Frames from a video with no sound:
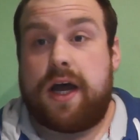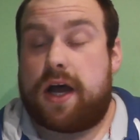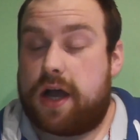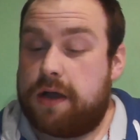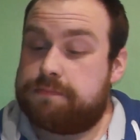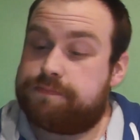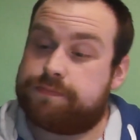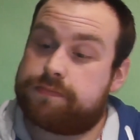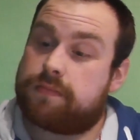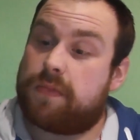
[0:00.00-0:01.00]

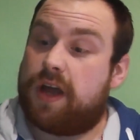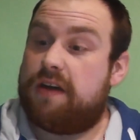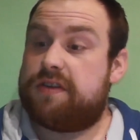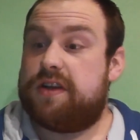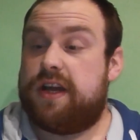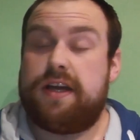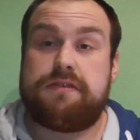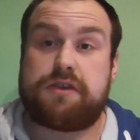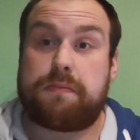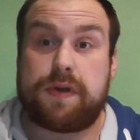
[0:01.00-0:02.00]
Other than
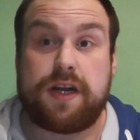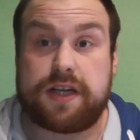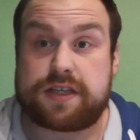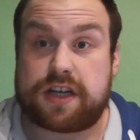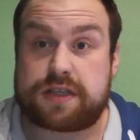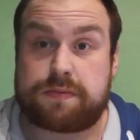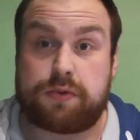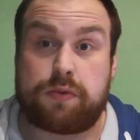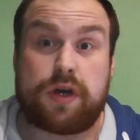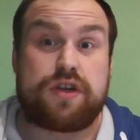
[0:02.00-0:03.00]
that, completely
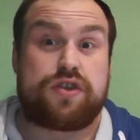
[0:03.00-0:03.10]
adjustable